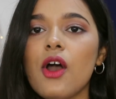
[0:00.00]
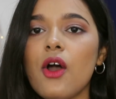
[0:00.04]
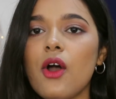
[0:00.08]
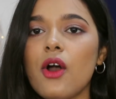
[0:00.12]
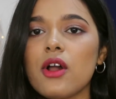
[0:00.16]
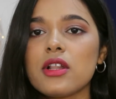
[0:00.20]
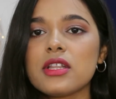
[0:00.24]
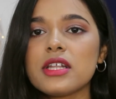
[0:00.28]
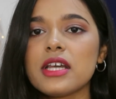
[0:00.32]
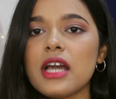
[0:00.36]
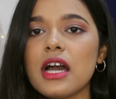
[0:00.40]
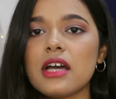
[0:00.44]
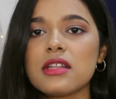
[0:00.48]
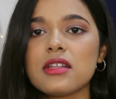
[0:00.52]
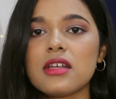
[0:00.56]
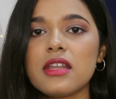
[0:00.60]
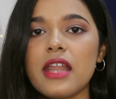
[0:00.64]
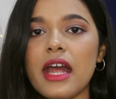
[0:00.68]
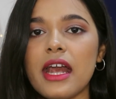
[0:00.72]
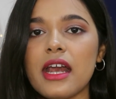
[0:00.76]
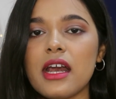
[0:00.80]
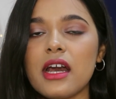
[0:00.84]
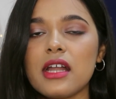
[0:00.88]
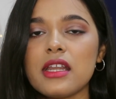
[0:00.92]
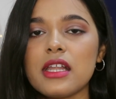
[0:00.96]
all the other
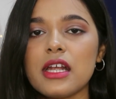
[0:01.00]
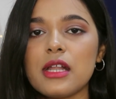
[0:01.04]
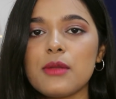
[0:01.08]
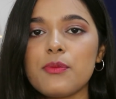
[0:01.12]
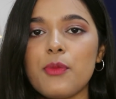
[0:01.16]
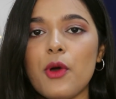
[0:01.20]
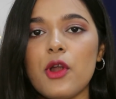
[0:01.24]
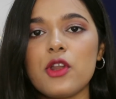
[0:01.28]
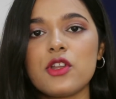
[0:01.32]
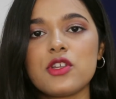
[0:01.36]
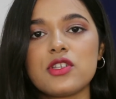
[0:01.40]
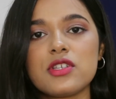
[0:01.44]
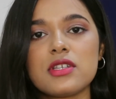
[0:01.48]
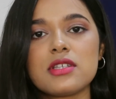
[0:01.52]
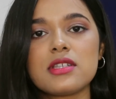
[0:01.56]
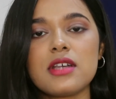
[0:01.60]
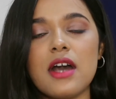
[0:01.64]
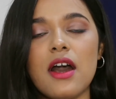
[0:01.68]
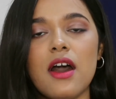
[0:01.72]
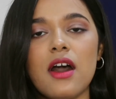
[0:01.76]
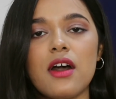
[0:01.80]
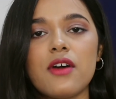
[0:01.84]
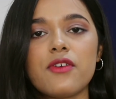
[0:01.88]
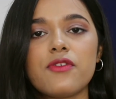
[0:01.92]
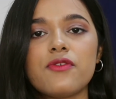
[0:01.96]
Nykaa nail polishes
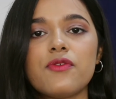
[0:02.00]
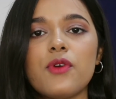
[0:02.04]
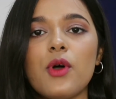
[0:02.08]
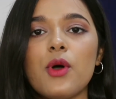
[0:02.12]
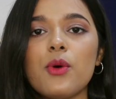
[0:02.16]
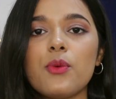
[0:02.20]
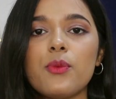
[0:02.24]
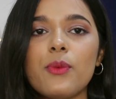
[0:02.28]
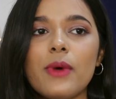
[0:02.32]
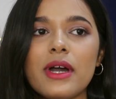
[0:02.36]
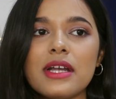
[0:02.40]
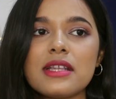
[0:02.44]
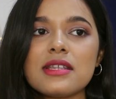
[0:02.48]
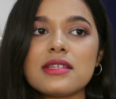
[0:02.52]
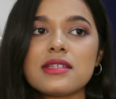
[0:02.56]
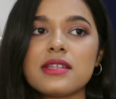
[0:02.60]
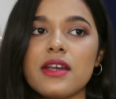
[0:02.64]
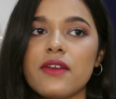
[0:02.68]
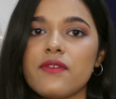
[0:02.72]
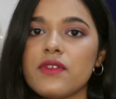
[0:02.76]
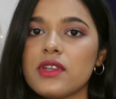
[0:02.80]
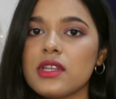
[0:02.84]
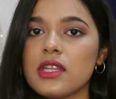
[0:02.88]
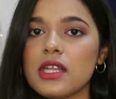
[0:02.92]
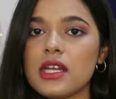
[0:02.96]
are for
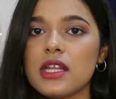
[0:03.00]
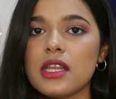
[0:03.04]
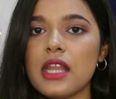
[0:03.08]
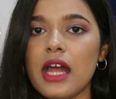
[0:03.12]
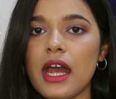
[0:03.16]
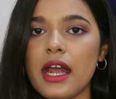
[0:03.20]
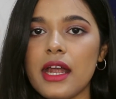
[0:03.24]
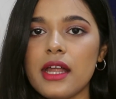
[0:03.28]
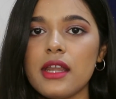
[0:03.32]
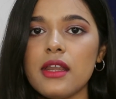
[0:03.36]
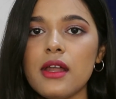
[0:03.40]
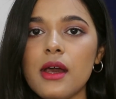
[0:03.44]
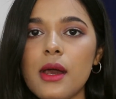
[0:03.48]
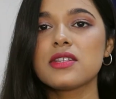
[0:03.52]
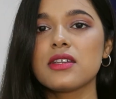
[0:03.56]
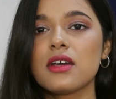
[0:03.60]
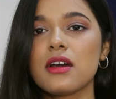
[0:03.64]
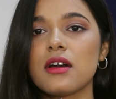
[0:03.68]
$179.